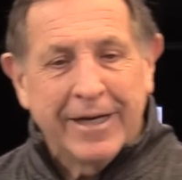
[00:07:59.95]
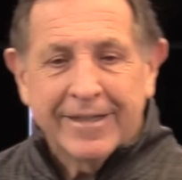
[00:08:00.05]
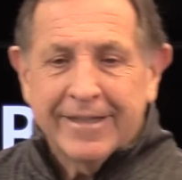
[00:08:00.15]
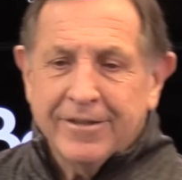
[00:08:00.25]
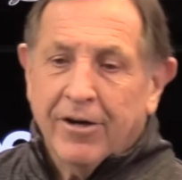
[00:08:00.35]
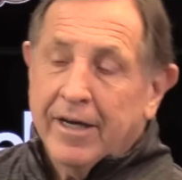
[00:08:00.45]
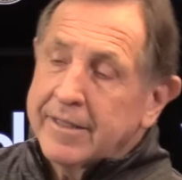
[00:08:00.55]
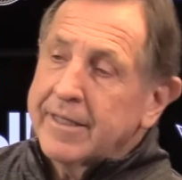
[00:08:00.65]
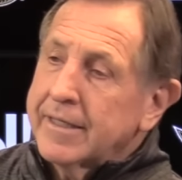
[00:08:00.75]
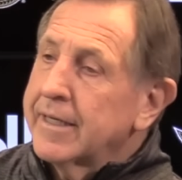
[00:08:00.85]
but uh, no, I
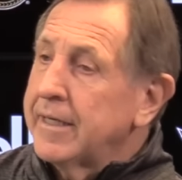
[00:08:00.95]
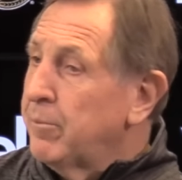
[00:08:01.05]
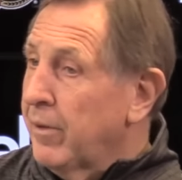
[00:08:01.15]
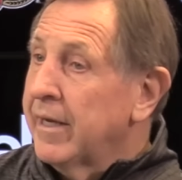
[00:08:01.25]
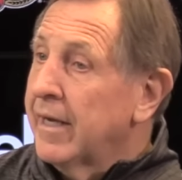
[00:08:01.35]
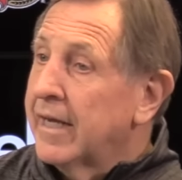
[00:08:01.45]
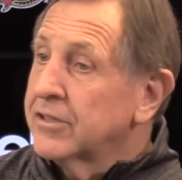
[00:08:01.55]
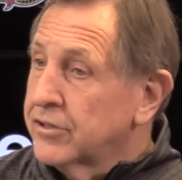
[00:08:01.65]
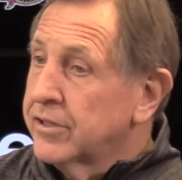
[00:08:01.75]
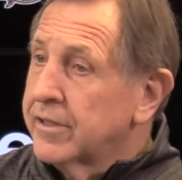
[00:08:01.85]
think like he played
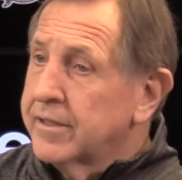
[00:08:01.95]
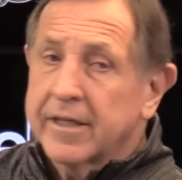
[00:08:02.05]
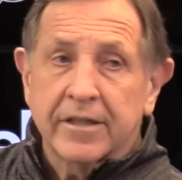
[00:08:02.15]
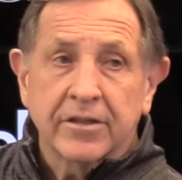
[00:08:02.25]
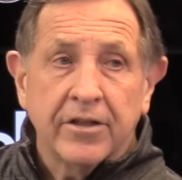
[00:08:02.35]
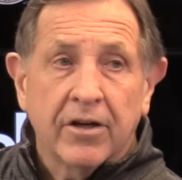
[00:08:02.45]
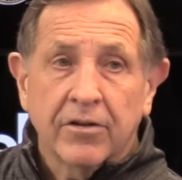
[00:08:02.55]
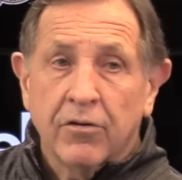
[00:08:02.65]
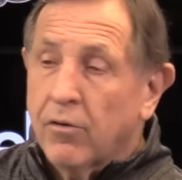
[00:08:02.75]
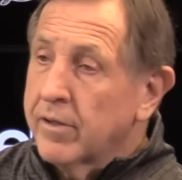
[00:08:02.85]
last year. I think he's a
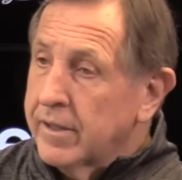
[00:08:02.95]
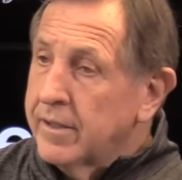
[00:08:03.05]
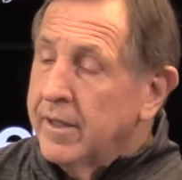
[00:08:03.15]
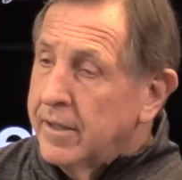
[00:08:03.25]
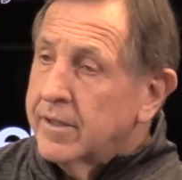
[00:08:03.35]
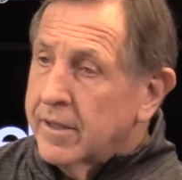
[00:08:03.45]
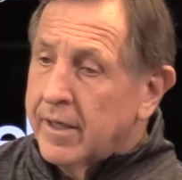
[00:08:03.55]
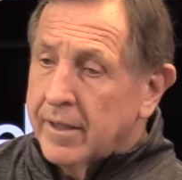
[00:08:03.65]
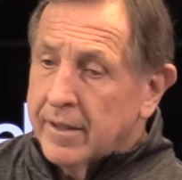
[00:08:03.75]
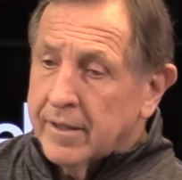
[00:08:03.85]
young goalie
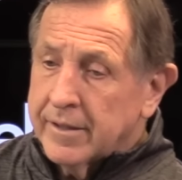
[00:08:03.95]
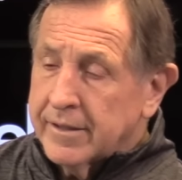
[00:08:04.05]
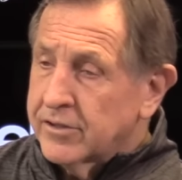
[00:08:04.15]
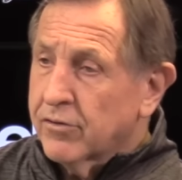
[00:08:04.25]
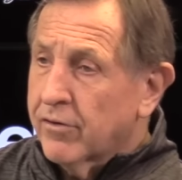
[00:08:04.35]
uh, in this